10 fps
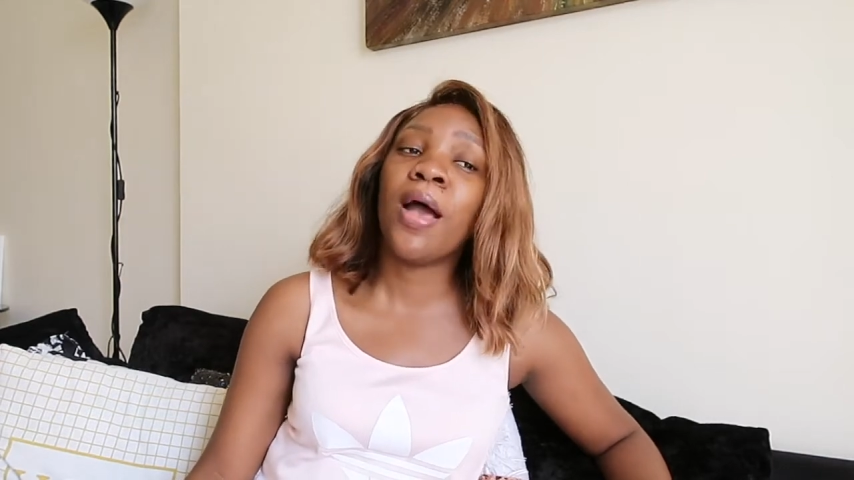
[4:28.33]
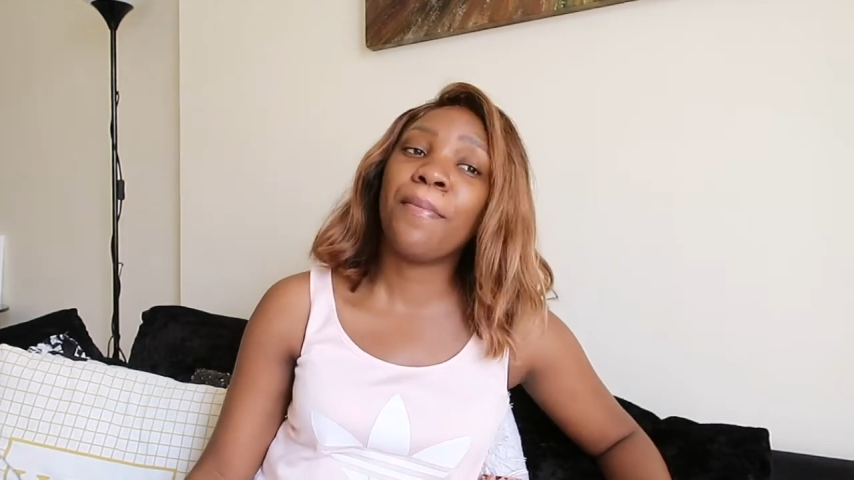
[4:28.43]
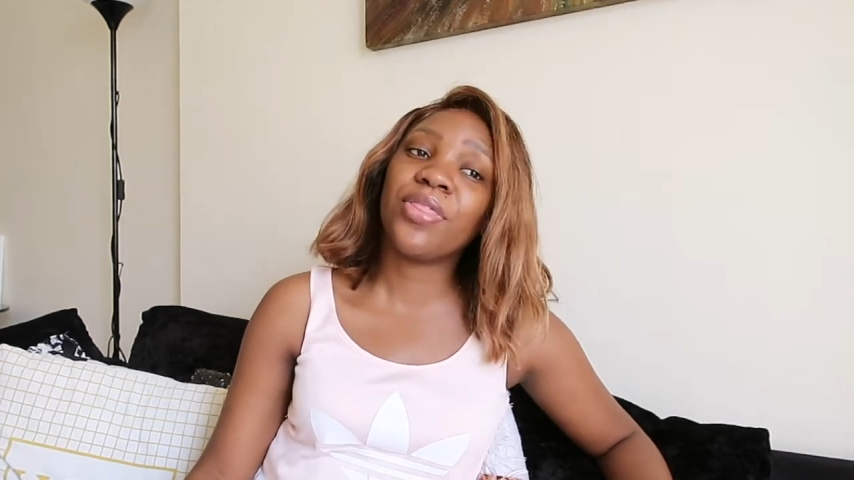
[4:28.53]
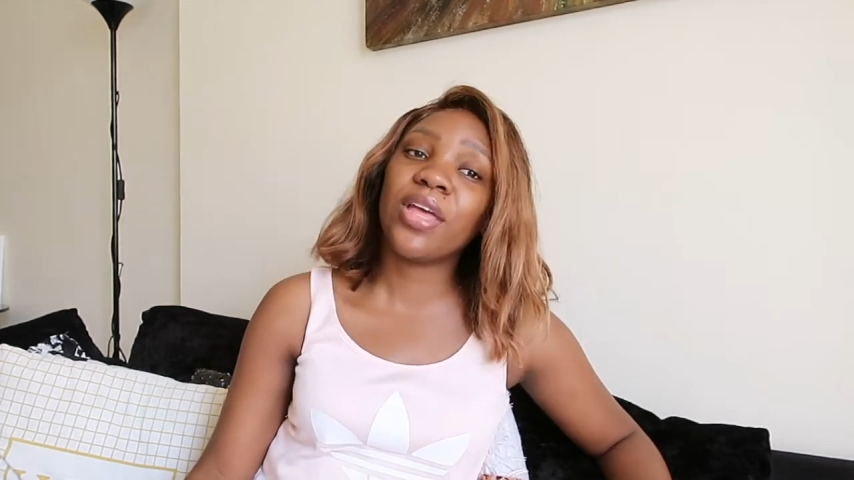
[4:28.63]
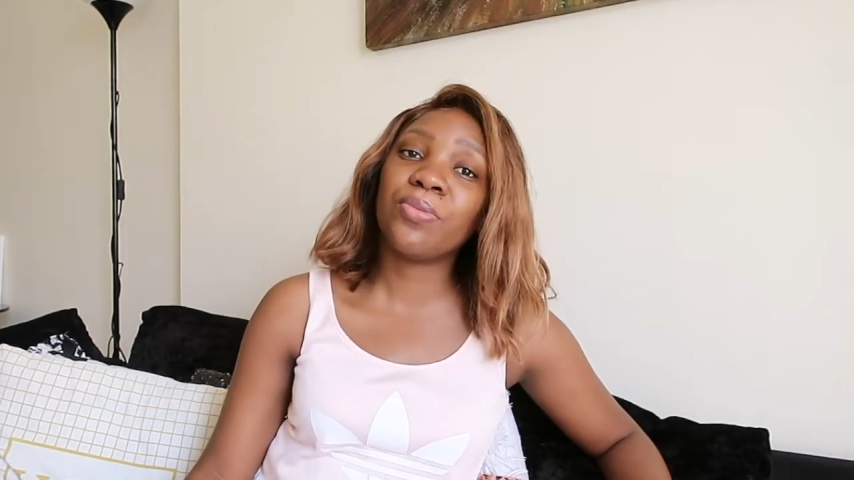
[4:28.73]

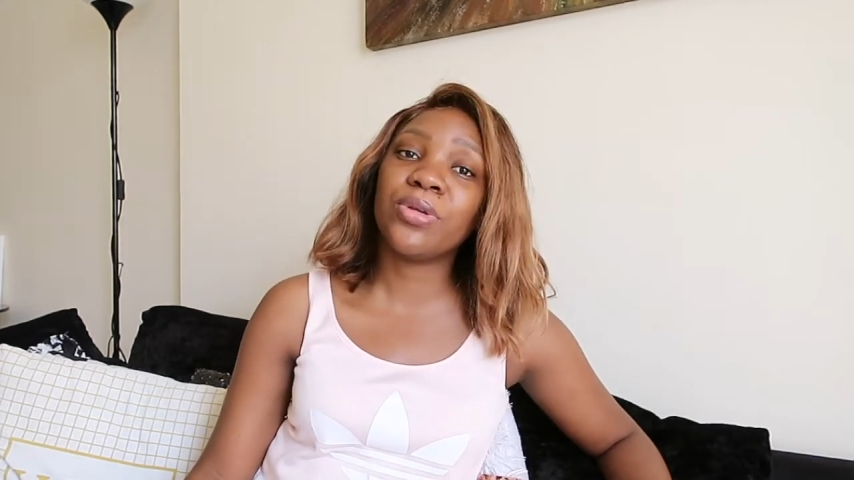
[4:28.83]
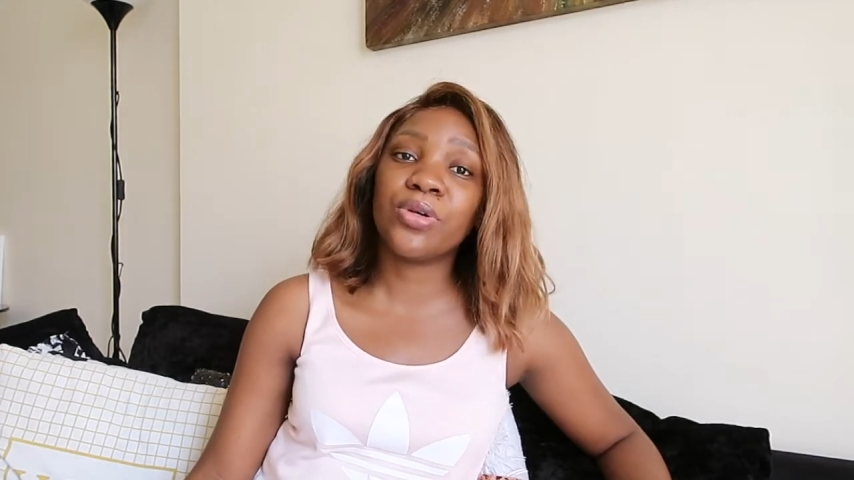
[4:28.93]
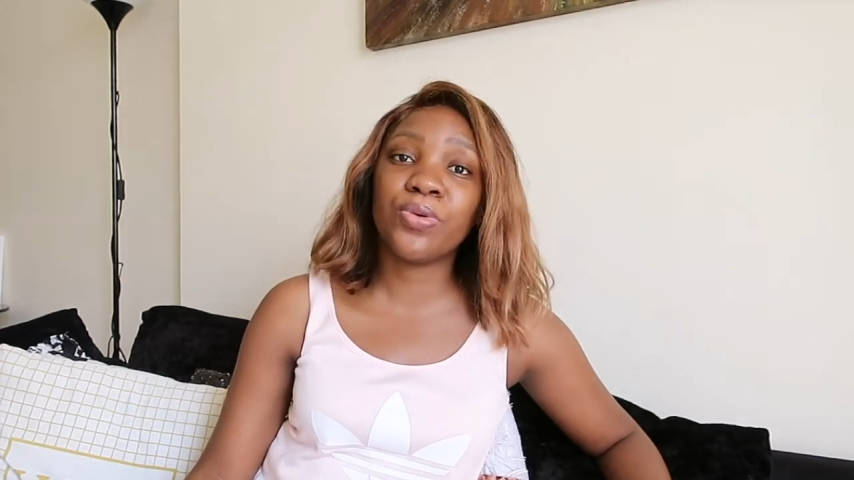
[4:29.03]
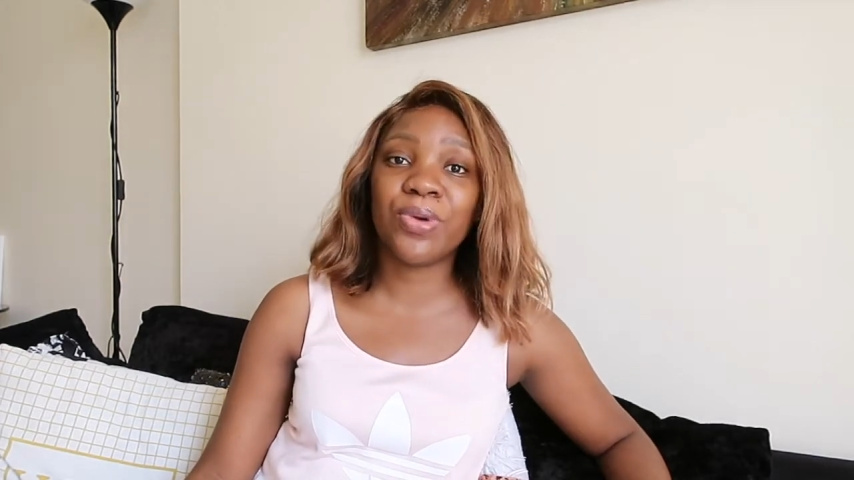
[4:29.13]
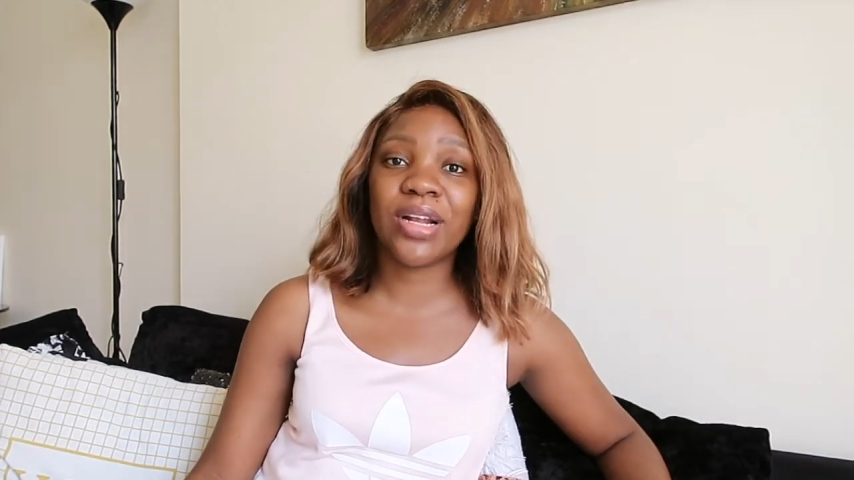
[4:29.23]
But then we
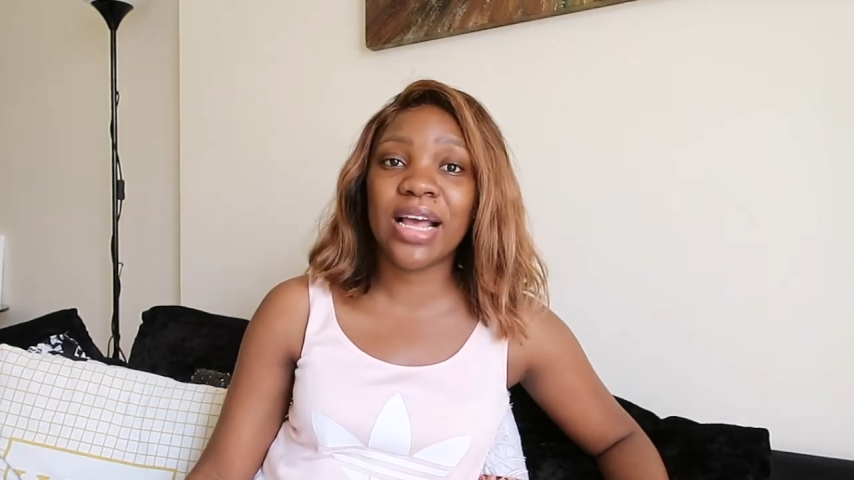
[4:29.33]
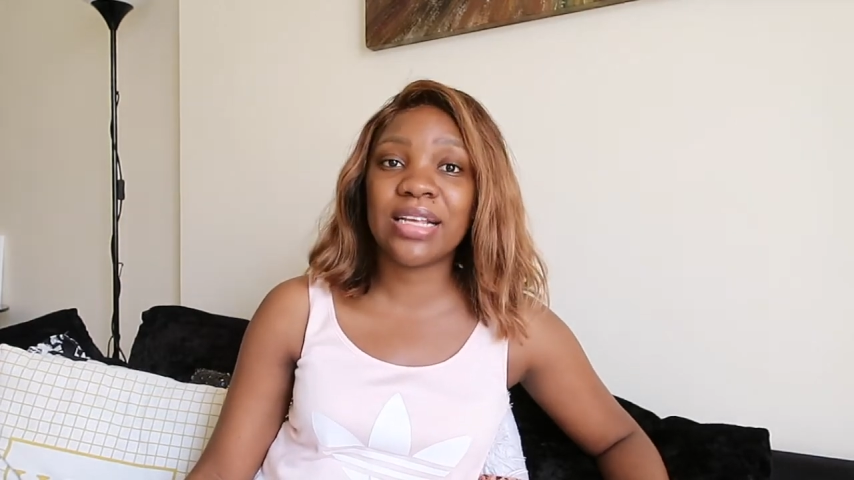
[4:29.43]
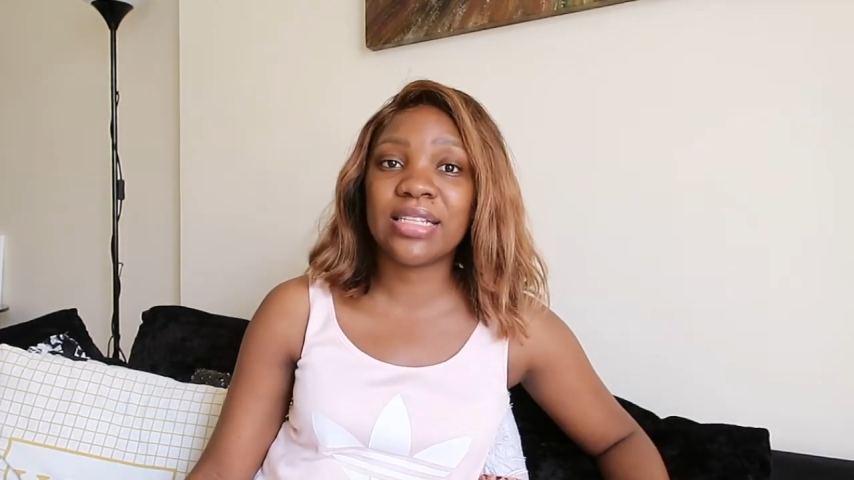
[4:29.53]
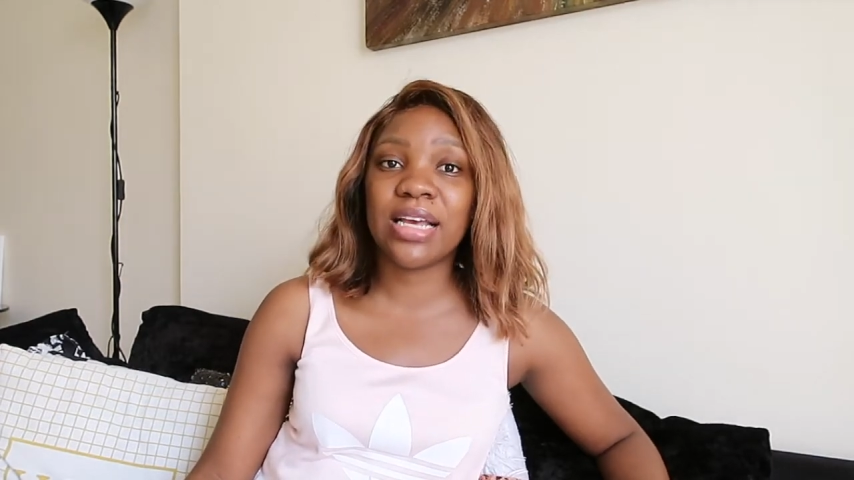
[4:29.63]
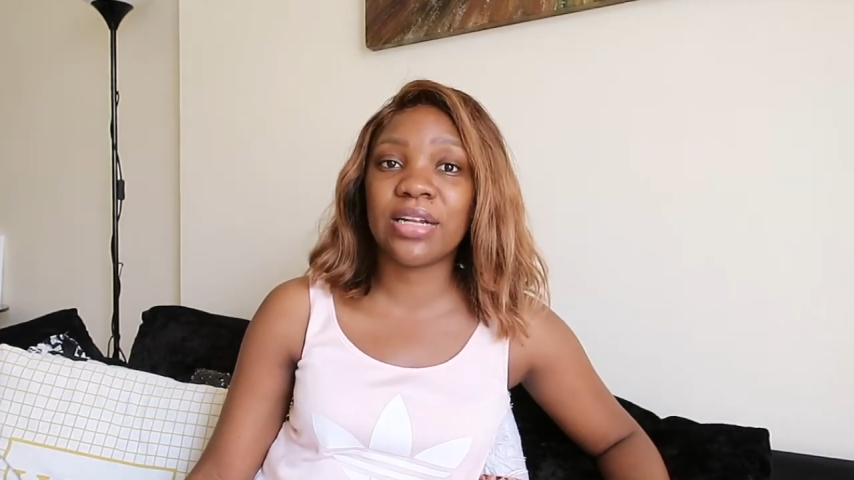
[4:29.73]
don't
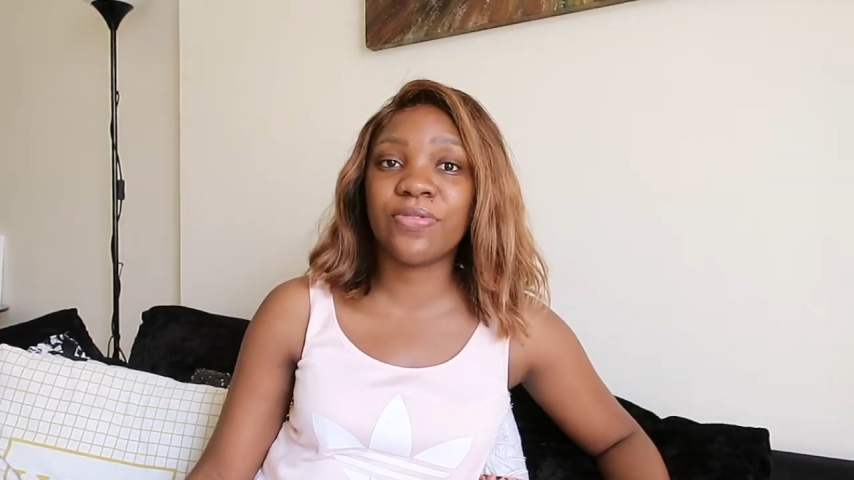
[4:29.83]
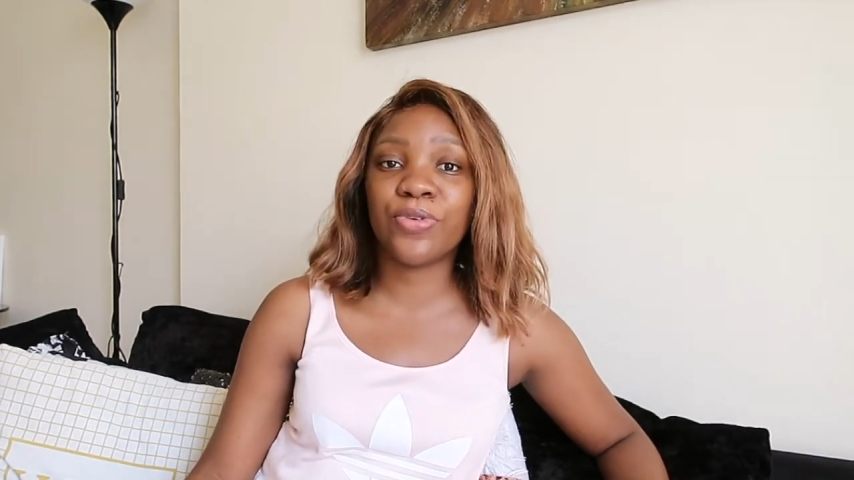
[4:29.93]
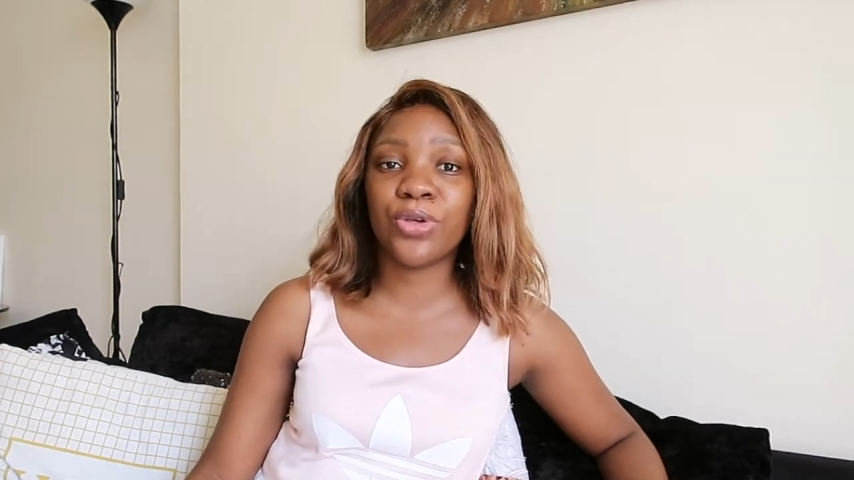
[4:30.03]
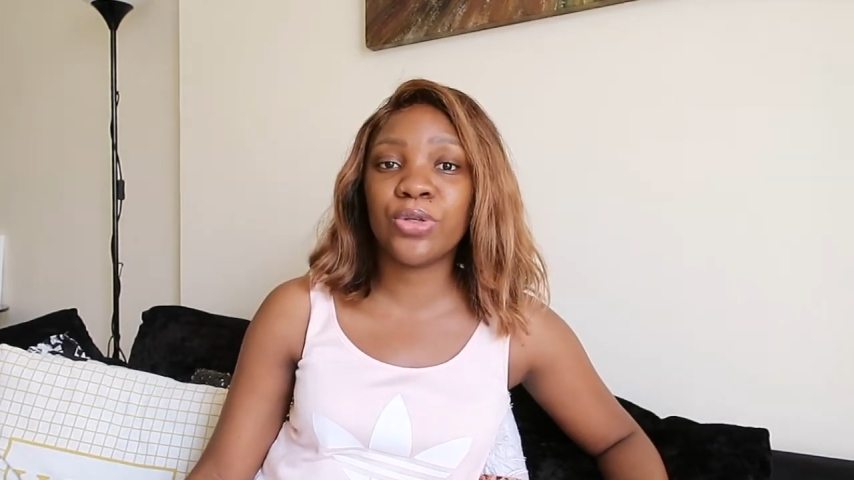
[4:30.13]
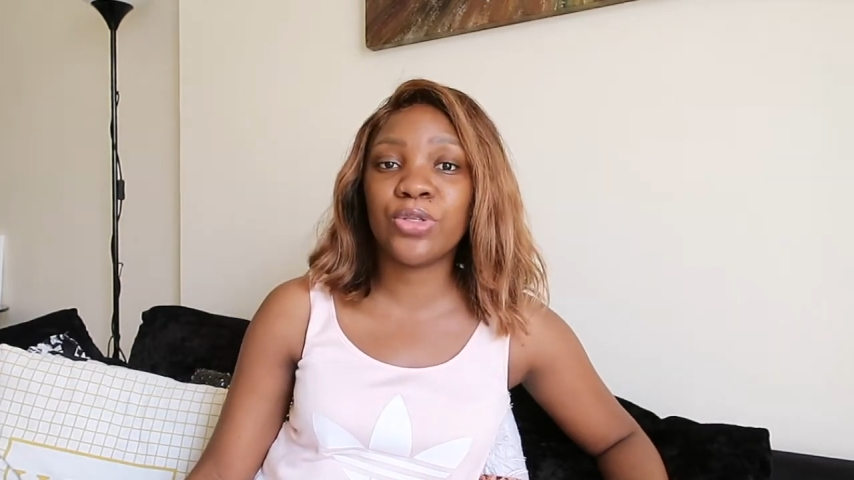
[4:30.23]
realize that for you